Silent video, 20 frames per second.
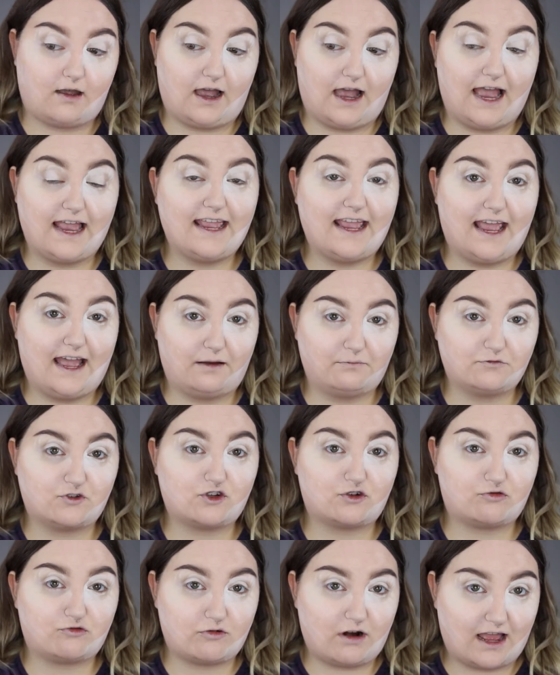I am
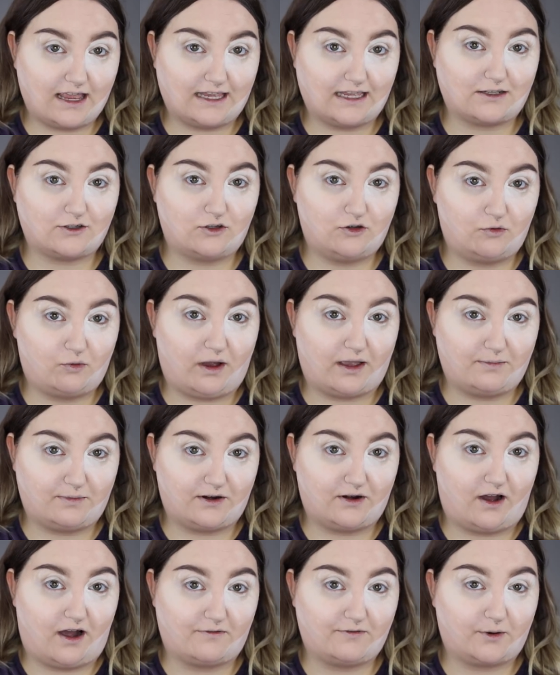trying to wipe
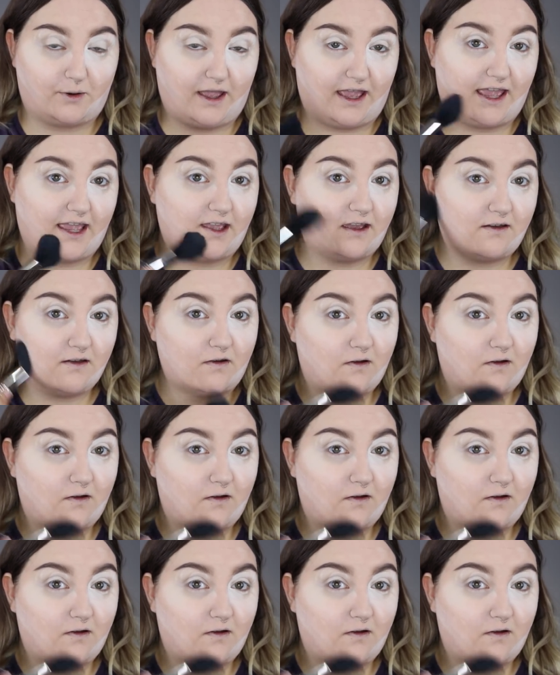it off, okay?